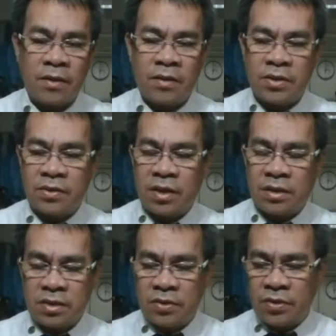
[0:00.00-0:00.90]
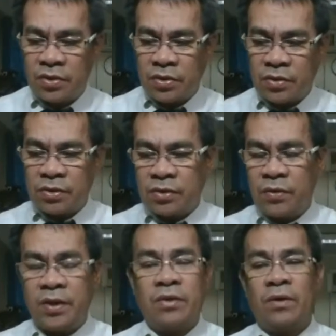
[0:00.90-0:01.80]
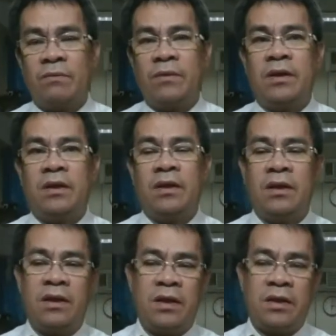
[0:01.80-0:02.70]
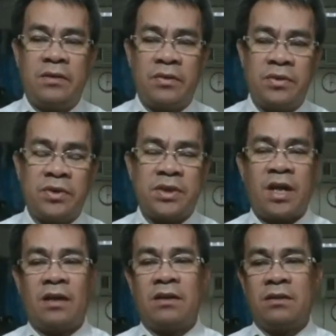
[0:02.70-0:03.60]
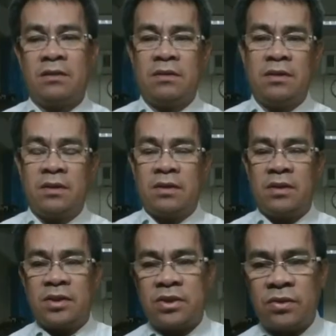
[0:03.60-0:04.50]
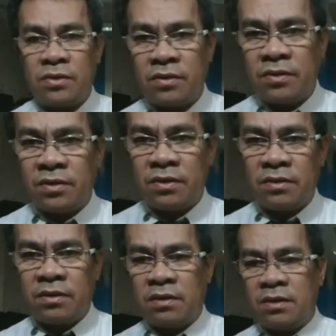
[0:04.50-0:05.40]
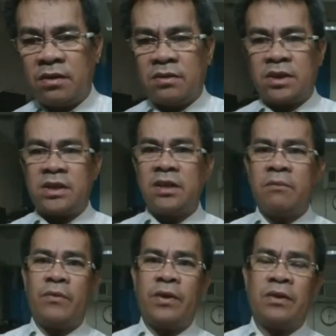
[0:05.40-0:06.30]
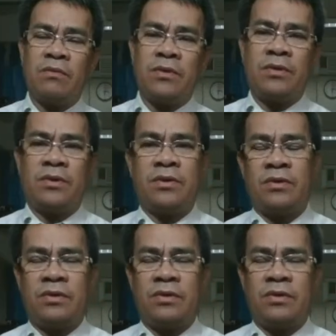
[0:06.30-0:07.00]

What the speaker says: so that your drawing will be drawn to scale. So the starting point of your